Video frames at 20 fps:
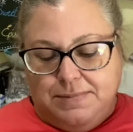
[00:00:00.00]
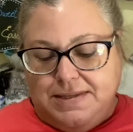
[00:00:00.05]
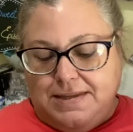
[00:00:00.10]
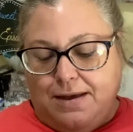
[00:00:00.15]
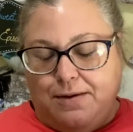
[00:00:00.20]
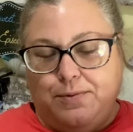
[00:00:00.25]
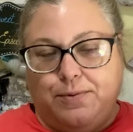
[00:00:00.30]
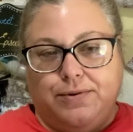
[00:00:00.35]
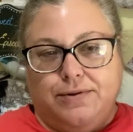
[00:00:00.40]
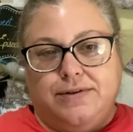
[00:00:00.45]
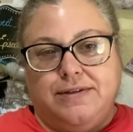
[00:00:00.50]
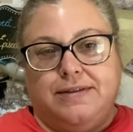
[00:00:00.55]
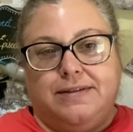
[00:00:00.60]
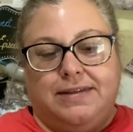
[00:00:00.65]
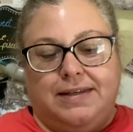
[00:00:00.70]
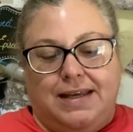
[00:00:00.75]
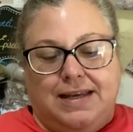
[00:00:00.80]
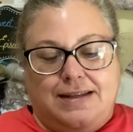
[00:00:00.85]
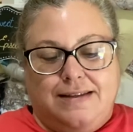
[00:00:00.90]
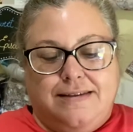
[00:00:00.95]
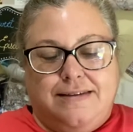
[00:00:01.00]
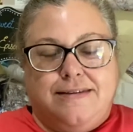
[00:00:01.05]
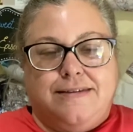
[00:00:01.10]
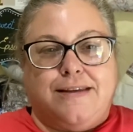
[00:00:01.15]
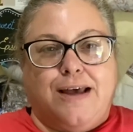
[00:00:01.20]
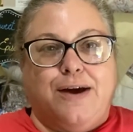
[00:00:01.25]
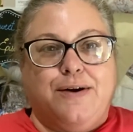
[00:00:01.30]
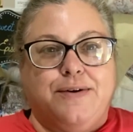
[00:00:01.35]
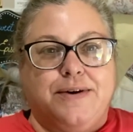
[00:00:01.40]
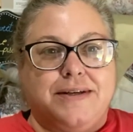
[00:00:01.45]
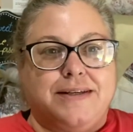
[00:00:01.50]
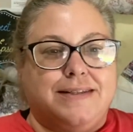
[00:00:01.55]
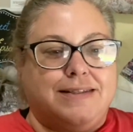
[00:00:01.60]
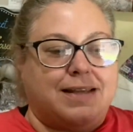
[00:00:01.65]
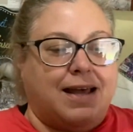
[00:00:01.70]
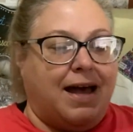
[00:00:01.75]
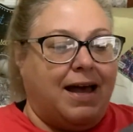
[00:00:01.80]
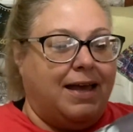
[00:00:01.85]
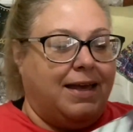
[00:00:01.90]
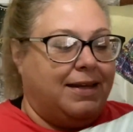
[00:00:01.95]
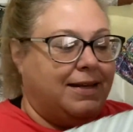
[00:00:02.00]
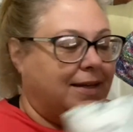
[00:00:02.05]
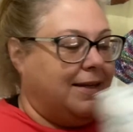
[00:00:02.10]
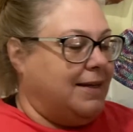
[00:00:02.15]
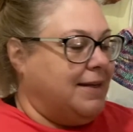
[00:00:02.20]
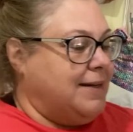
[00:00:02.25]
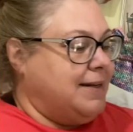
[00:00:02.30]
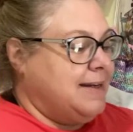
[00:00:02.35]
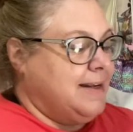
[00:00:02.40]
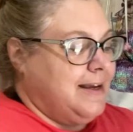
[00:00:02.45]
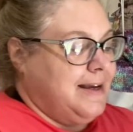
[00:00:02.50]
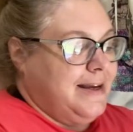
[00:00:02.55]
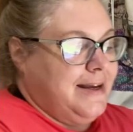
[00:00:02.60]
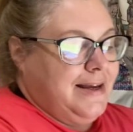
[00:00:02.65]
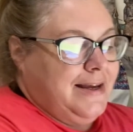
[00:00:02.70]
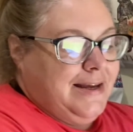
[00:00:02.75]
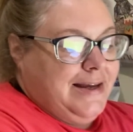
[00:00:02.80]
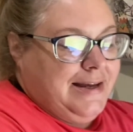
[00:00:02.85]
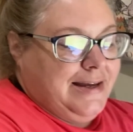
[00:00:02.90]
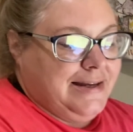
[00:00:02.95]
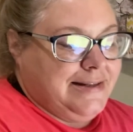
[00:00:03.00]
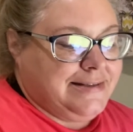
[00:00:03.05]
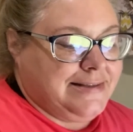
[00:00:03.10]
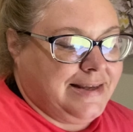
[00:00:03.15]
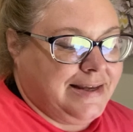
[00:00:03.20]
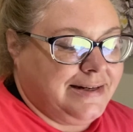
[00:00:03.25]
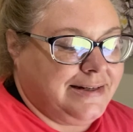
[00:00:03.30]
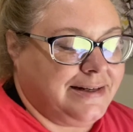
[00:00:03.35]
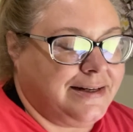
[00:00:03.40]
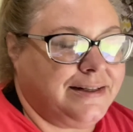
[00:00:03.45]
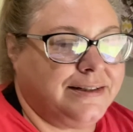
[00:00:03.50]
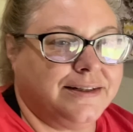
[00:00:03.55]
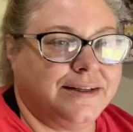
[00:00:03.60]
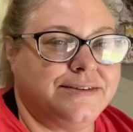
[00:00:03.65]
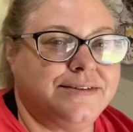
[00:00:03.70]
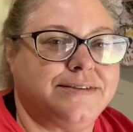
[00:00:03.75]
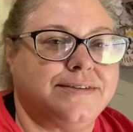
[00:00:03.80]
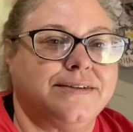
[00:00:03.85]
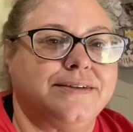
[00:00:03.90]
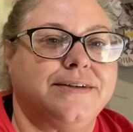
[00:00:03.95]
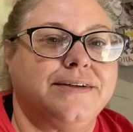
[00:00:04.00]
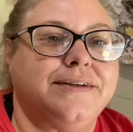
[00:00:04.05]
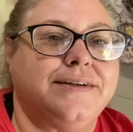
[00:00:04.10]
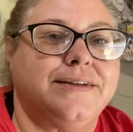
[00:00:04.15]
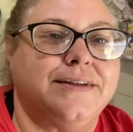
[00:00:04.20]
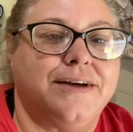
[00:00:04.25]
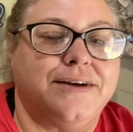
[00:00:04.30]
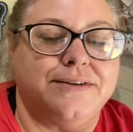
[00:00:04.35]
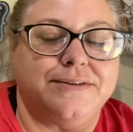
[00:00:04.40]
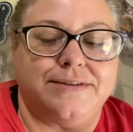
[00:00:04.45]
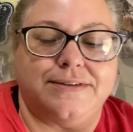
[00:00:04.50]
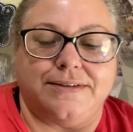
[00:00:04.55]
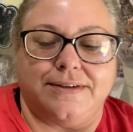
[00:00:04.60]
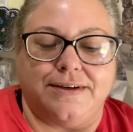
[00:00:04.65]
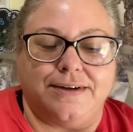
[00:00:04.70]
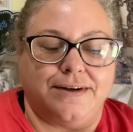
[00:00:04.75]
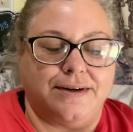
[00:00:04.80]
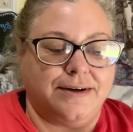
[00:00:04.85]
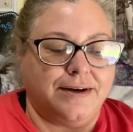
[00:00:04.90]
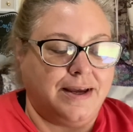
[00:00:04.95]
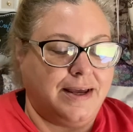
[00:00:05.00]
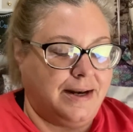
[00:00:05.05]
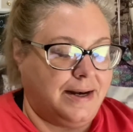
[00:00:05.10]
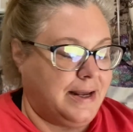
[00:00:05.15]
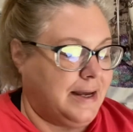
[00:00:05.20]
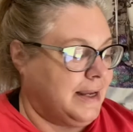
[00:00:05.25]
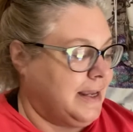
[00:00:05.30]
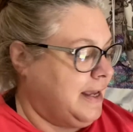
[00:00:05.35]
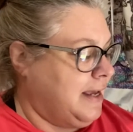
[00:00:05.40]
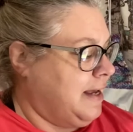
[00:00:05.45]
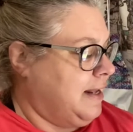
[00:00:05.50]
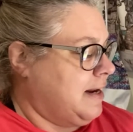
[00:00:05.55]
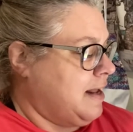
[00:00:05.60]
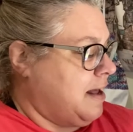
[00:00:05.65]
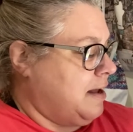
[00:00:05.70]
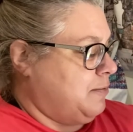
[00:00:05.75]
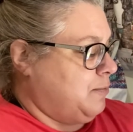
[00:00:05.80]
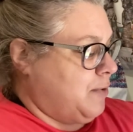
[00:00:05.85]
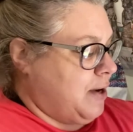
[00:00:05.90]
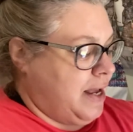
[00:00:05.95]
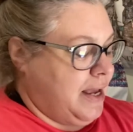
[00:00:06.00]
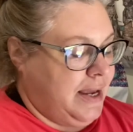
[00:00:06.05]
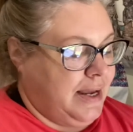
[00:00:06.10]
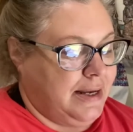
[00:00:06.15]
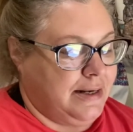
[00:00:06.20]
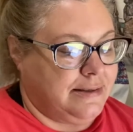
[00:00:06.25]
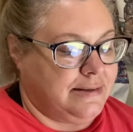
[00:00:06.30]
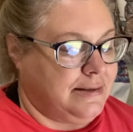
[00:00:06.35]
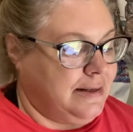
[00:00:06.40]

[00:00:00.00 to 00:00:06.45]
So we're getting so excited. It's getting closer and closer, and I cannot wait.